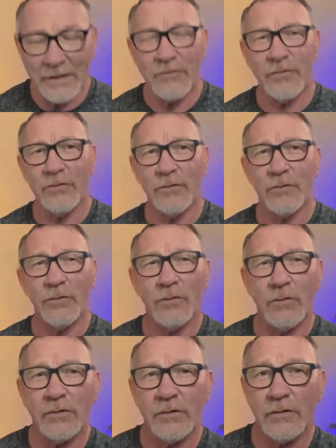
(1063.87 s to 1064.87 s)
a way
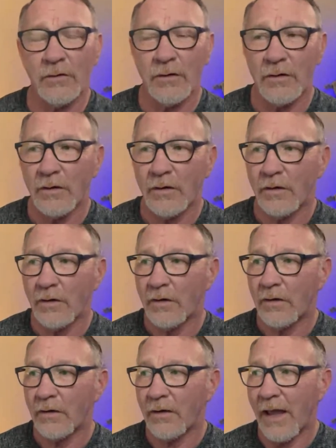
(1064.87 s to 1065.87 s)
to
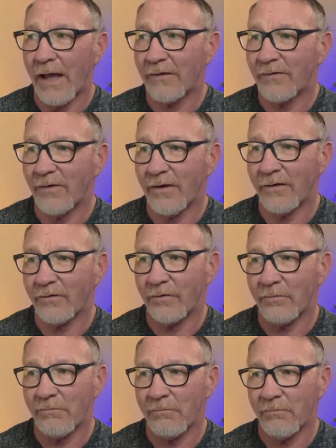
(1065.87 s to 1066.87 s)
access